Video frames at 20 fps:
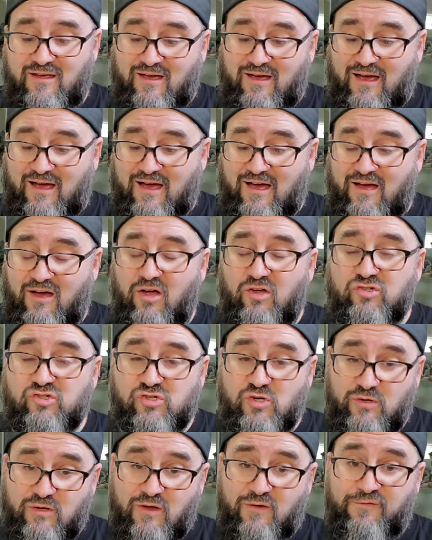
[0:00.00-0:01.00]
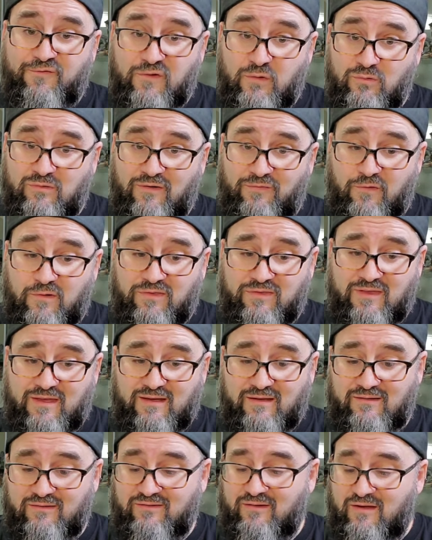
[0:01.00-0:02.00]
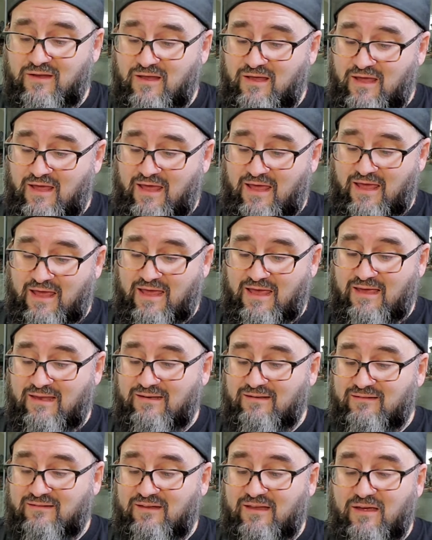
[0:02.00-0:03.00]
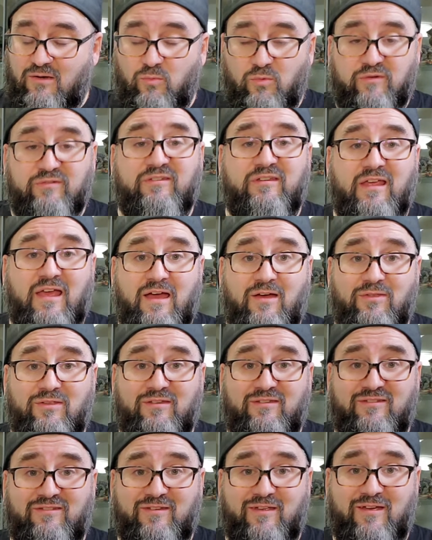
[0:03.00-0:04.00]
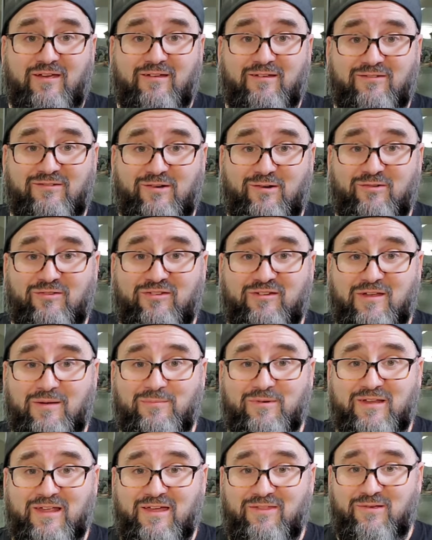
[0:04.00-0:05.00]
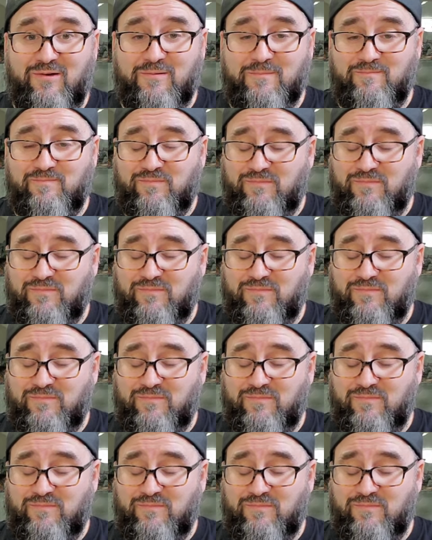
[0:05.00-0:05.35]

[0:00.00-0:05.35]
I'll show you a few different things, and we'll see how this starts to come together.